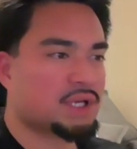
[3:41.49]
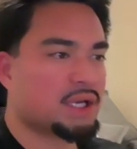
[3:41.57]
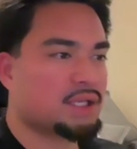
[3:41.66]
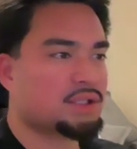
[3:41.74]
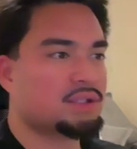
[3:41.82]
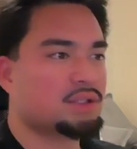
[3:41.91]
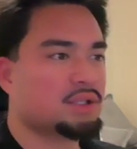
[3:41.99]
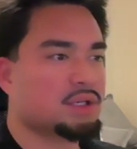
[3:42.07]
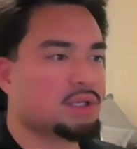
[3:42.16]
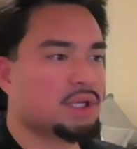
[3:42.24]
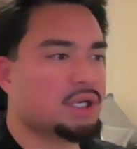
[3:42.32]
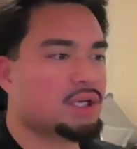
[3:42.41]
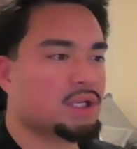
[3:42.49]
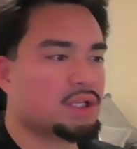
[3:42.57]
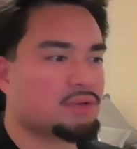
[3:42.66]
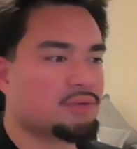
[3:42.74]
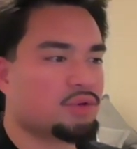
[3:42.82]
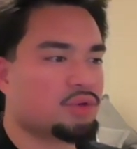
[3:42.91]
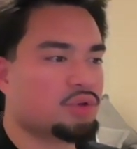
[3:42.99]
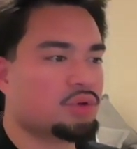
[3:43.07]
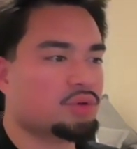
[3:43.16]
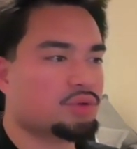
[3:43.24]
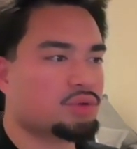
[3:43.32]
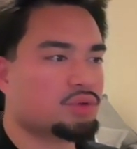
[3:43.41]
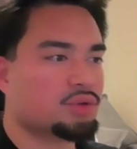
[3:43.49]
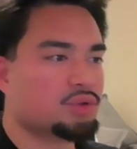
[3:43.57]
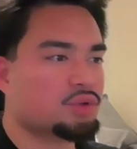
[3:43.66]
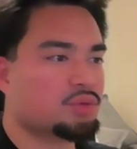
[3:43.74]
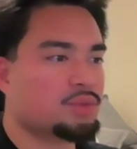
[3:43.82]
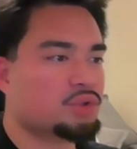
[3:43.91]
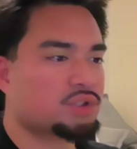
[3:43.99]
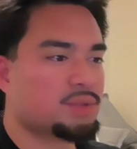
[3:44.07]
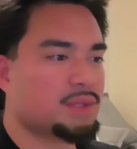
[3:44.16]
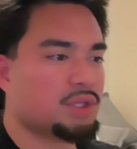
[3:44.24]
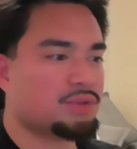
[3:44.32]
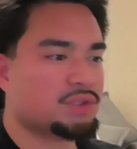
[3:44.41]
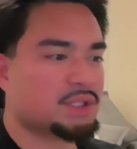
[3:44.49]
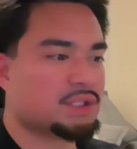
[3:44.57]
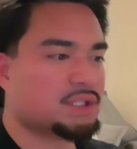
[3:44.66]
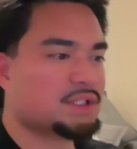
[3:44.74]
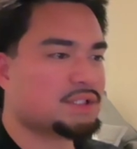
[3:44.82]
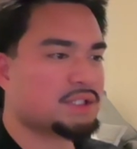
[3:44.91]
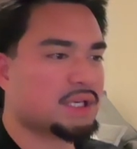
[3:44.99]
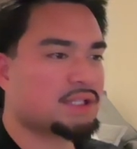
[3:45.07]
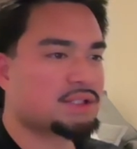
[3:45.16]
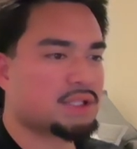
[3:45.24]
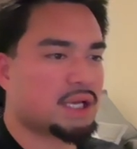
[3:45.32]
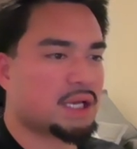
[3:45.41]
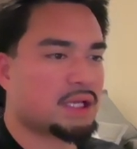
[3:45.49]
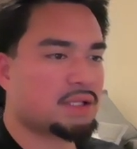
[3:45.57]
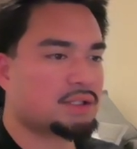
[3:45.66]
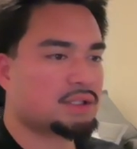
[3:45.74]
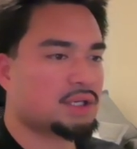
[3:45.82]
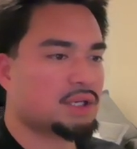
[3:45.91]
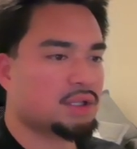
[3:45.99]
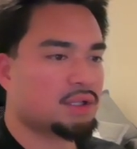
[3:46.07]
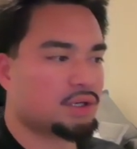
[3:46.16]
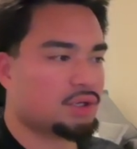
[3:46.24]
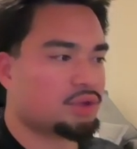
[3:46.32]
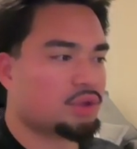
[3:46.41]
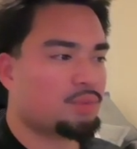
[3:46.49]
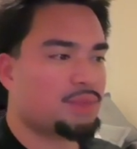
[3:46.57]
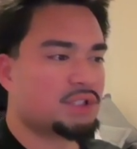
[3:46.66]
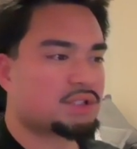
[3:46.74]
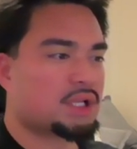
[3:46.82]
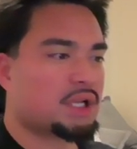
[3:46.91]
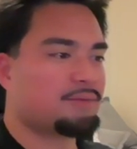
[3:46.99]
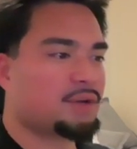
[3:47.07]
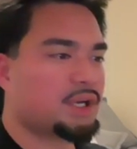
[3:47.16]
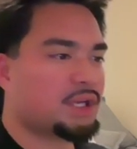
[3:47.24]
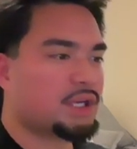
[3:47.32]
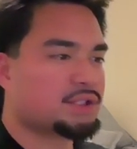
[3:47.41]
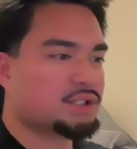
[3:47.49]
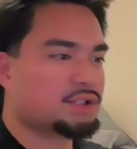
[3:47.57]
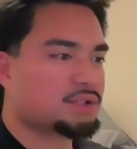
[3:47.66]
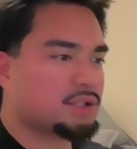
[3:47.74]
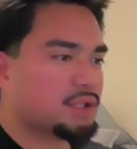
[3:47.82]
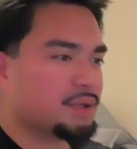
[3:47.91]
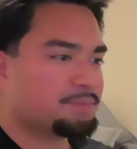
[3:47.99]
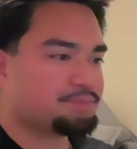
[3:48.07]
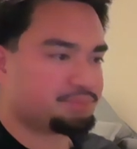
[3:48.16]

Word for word: And in an interview, you'll you'll you'll mostly be using these six, and there there'll be slight variations to them.